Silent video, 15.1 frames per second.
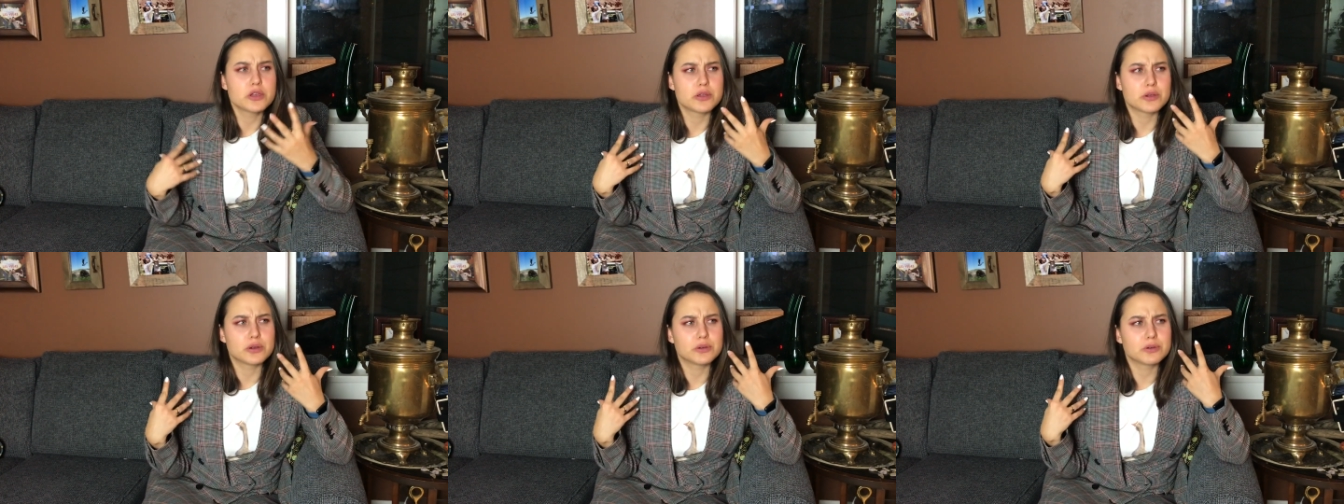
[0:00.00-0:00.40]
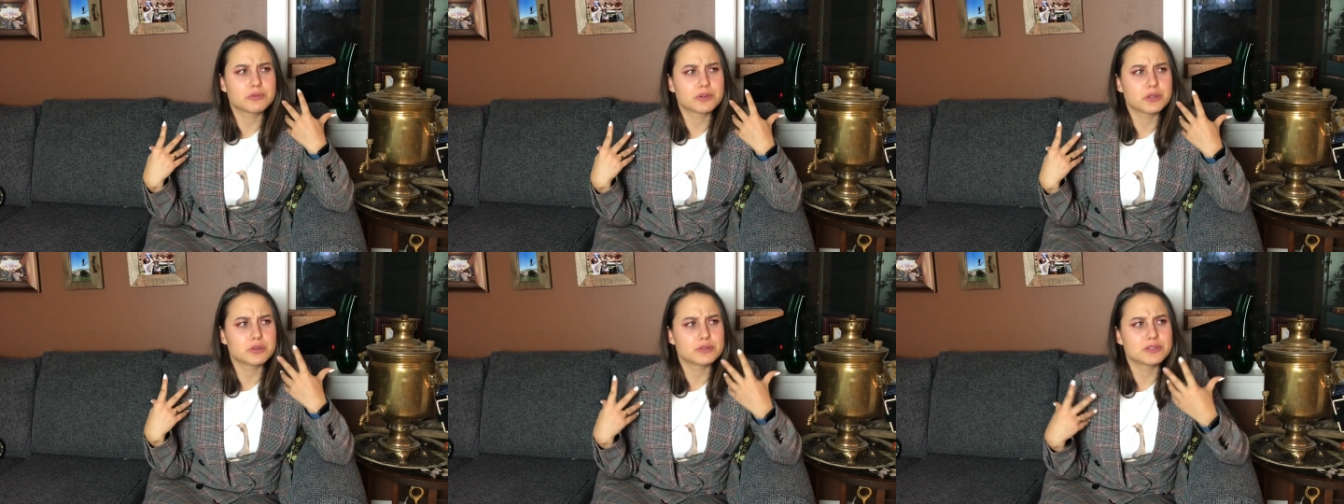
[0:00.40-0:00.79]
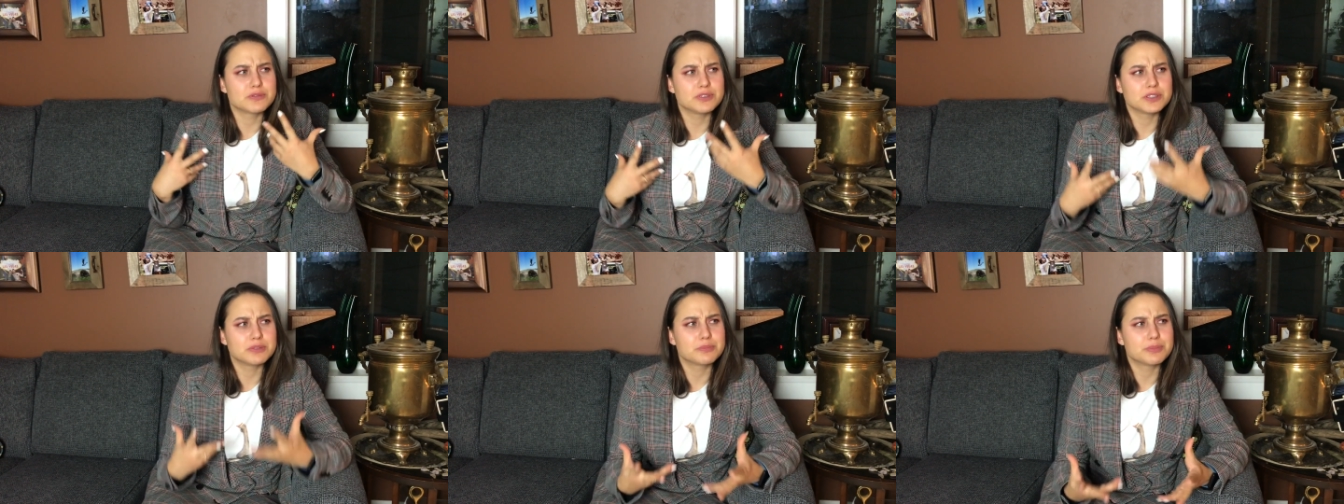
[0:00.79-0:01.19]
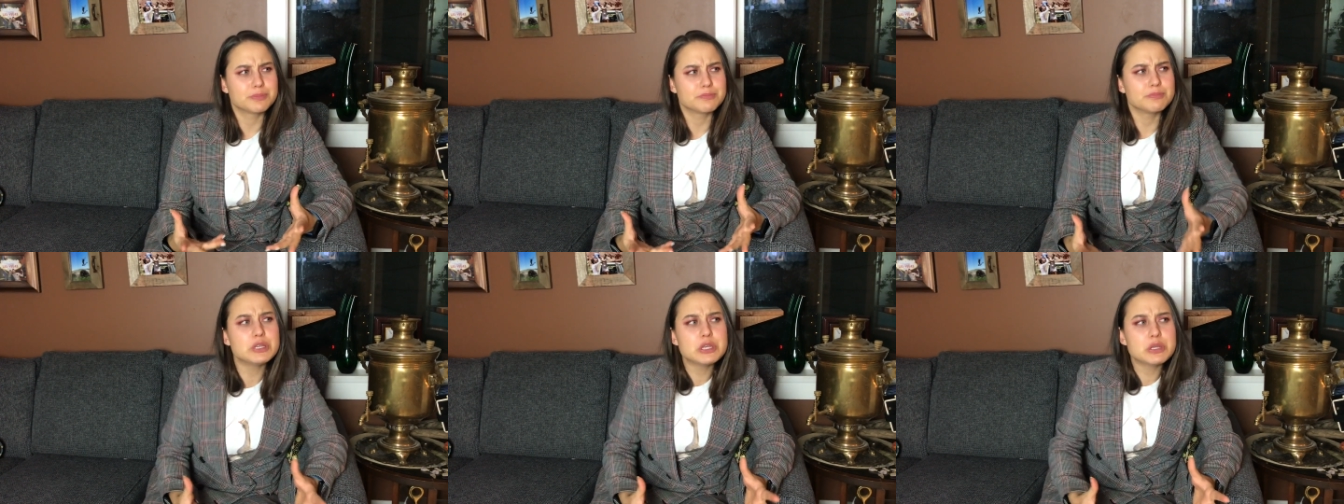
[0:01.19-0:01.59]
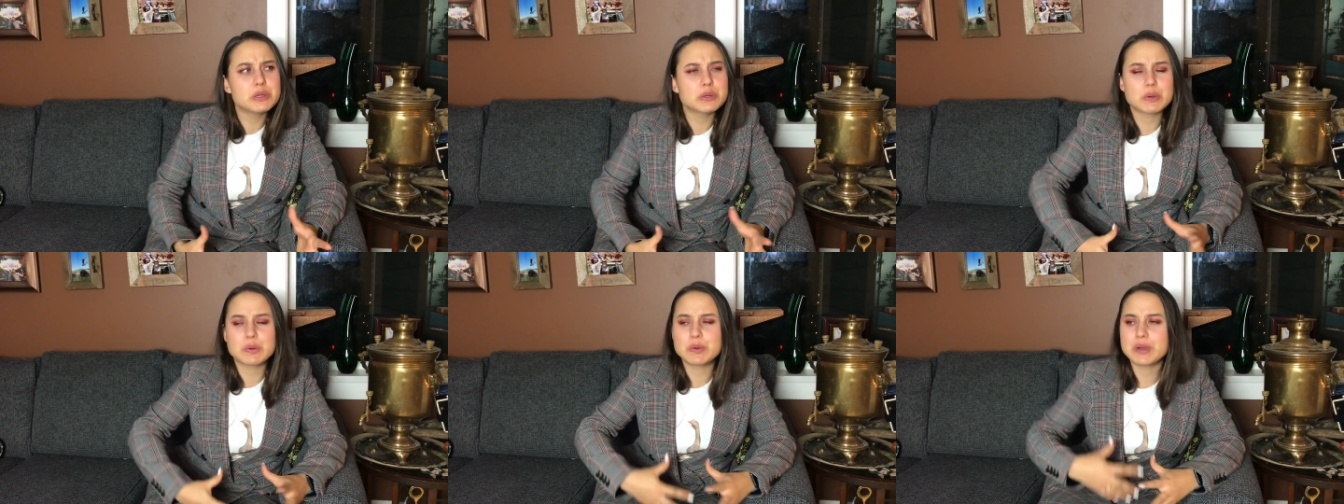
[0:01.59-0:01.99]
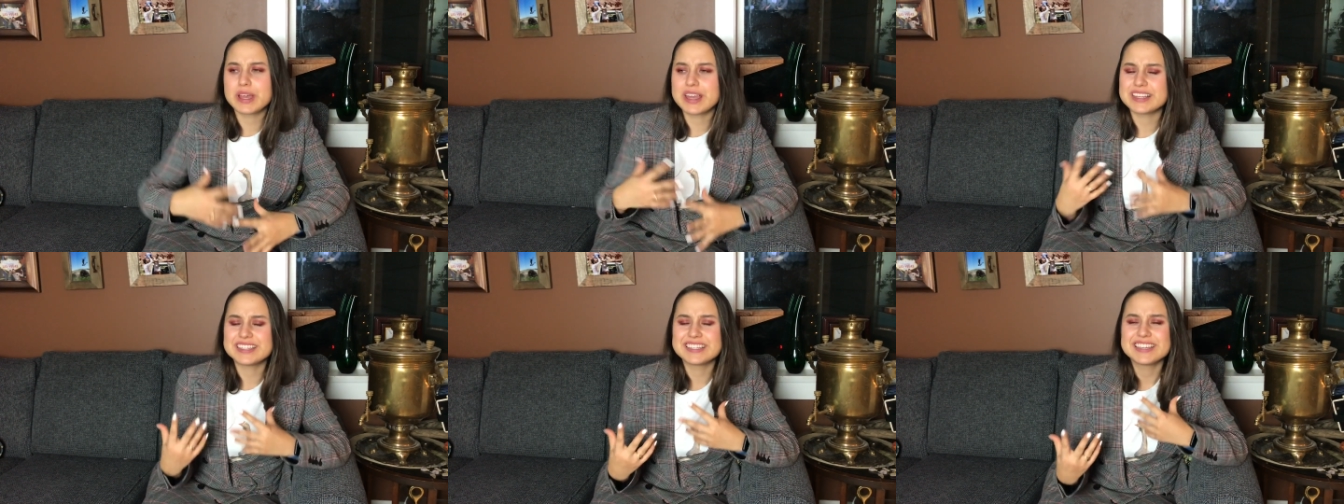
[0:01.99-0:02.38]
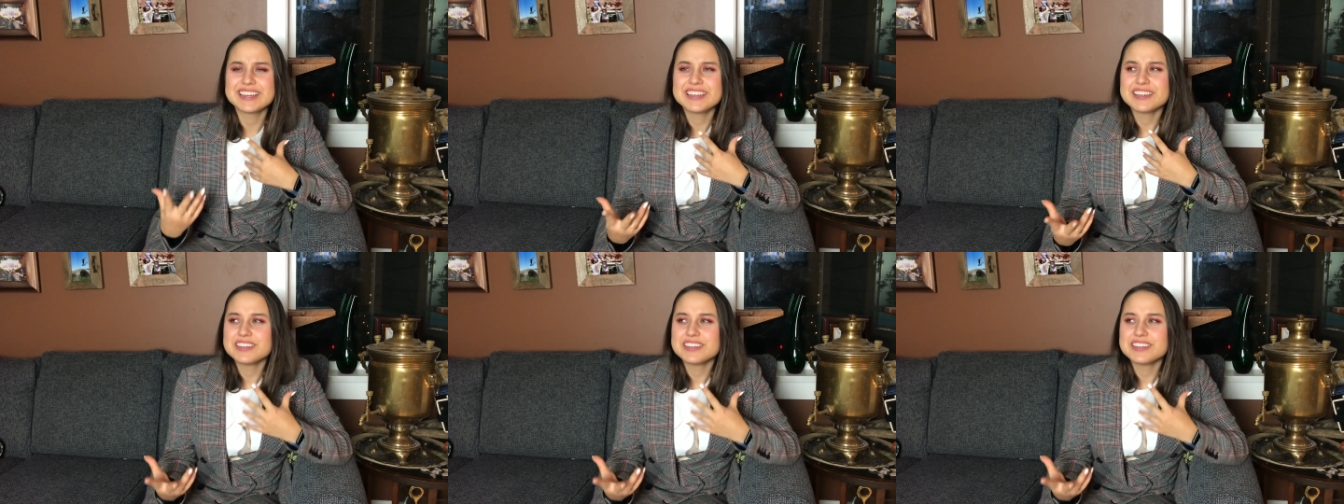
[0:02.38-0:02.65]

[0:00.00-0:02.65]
your clothes feel new and